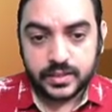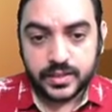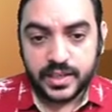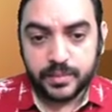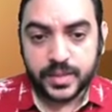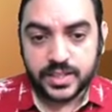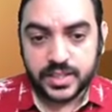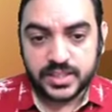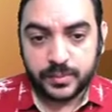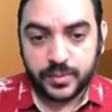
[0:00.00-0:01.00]
Then
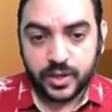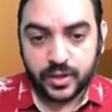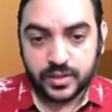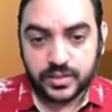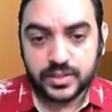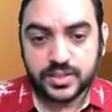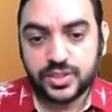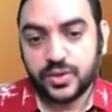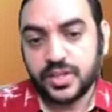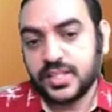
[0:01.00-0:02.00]
purchase the bill on
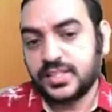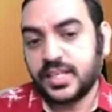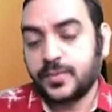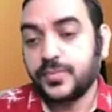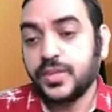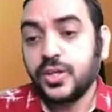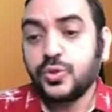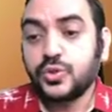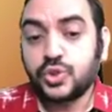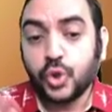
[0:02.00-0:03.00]
Zurich is done.
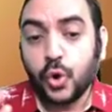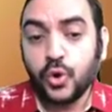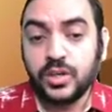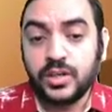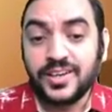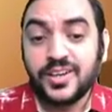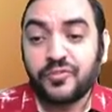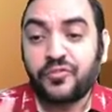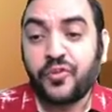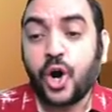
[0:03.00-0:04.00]
Sold
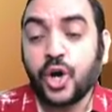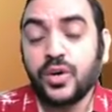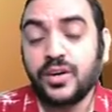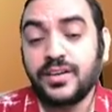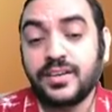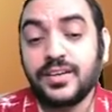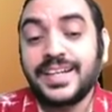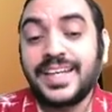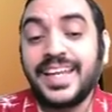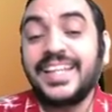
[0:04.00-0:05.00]
forward
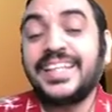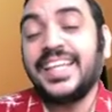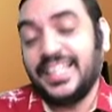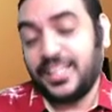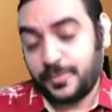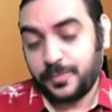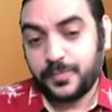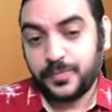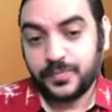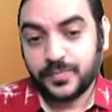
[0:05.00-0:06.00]
TT.
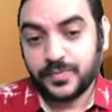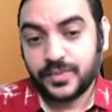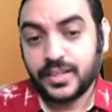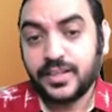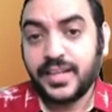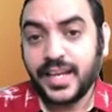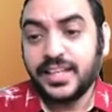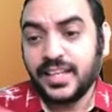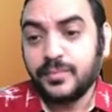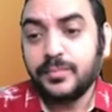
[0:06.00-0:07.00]

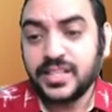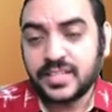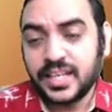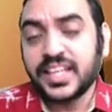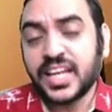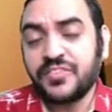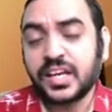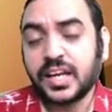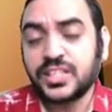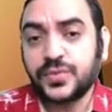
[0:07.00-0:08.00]
TT means telegraphic
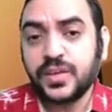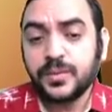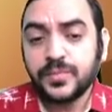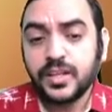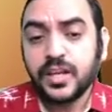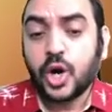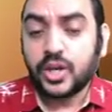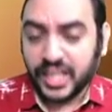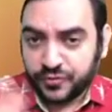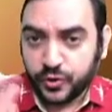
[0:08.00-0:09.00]
transfer or
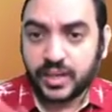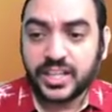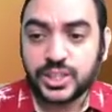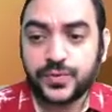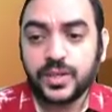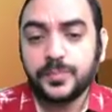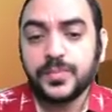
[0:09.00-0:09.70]
telephone transfer.